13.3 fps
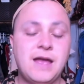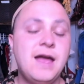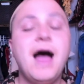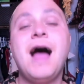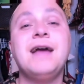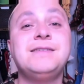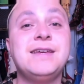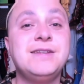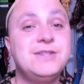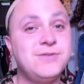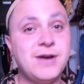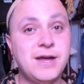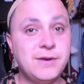I say
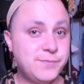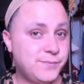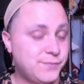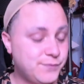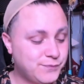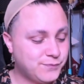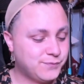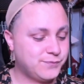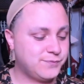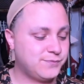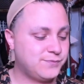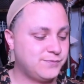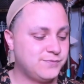do it.
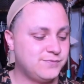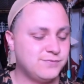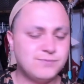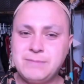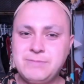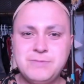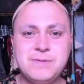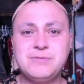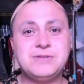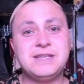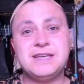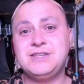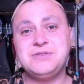Maybe people
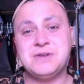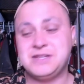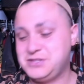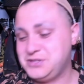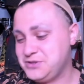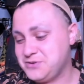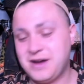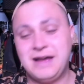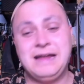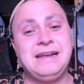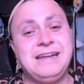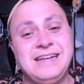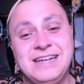say do it too.
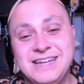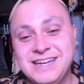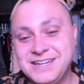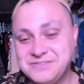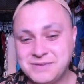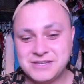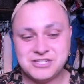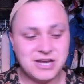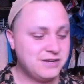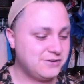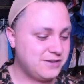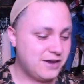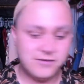Bitch, I
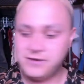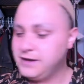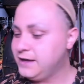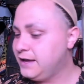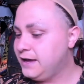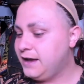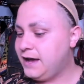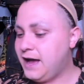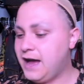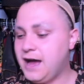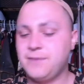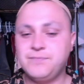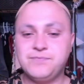don't know.
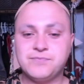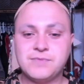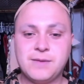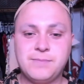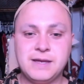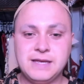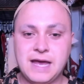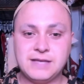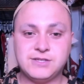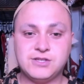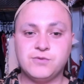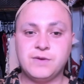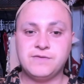But yes,
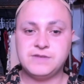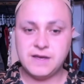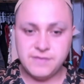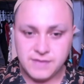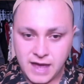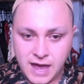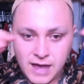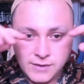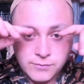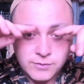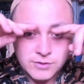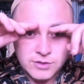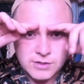so we've done that.
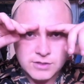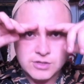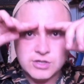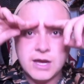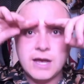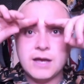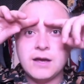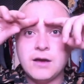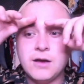We're gonna check.